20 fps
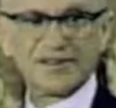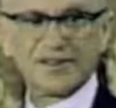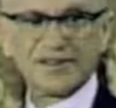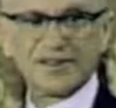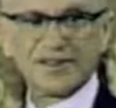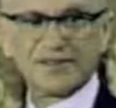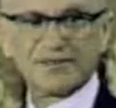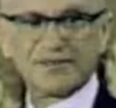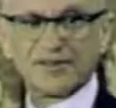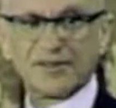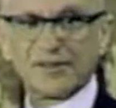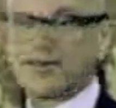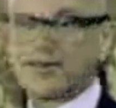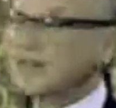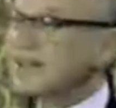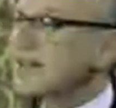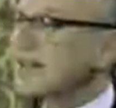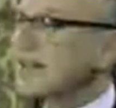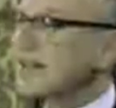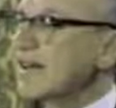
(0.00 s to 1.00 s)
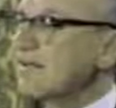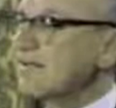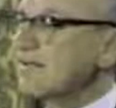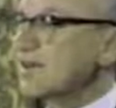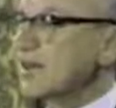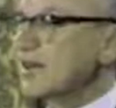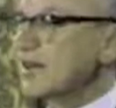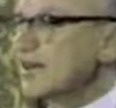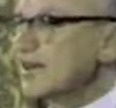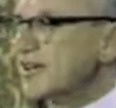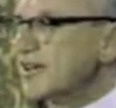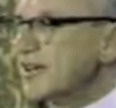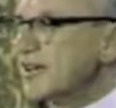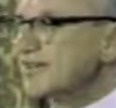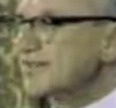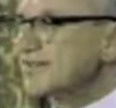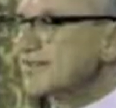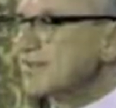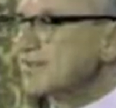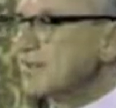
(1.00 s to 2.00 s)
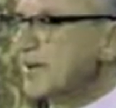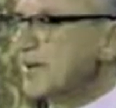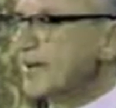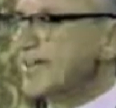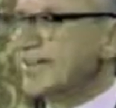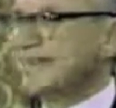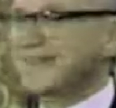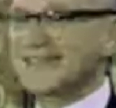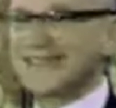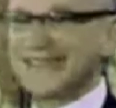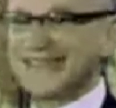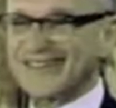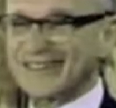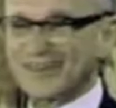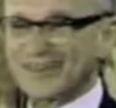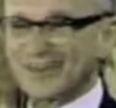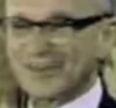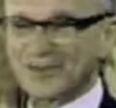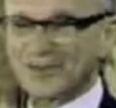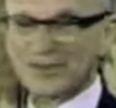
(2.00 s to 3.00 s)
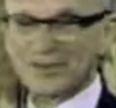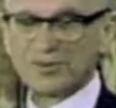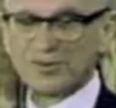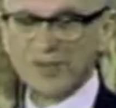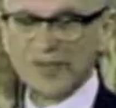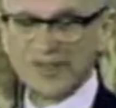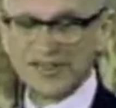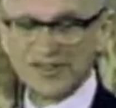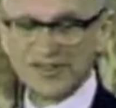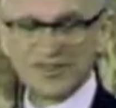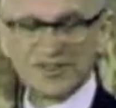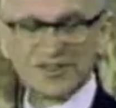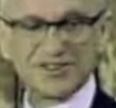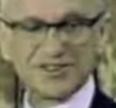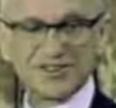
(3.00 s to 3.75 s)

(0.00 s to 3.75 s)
If an employer has to pay in addition to a wage,